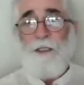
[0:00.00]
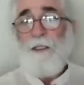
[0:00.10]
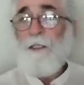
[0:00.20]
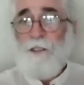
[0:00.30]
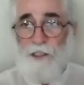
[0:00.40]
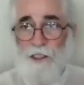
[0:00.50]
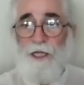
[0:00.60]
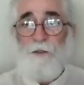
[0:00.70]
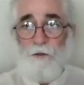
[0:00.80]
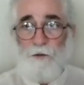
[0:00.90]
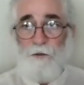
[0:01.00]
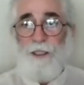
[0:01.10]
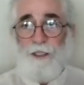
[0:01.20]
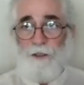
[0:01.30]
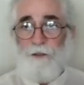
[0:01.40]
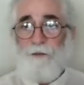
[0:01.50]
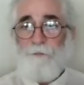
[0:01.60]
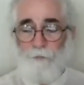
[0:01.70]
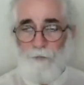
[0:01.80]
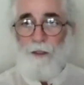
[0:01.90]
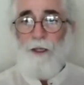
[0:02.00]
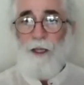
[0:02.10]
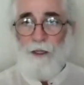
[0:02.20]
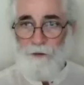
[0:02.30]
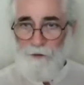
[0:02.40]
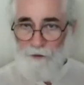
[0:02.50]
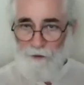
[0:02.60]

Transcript: in its natural way, and